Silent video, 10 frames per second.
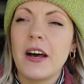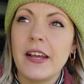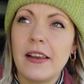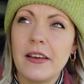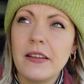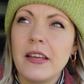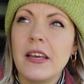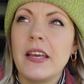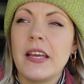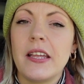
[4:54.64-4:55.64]
Islay
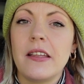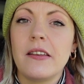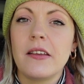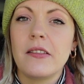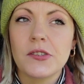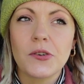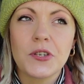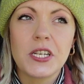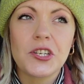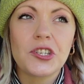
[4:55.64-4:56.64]
in the
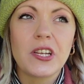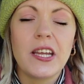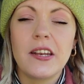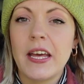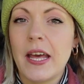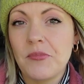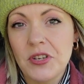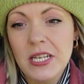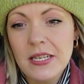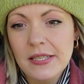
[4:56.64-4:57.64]
Scottish Inner
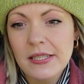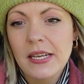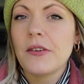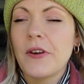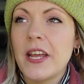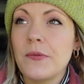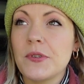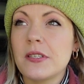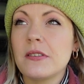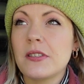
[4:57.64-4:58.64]
Hebrides. Craig
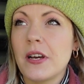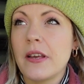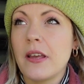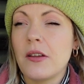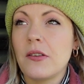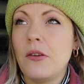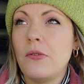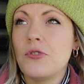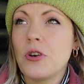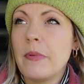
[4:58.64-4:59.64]
was starting a
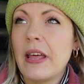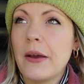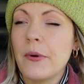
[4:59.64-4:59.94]
new job there,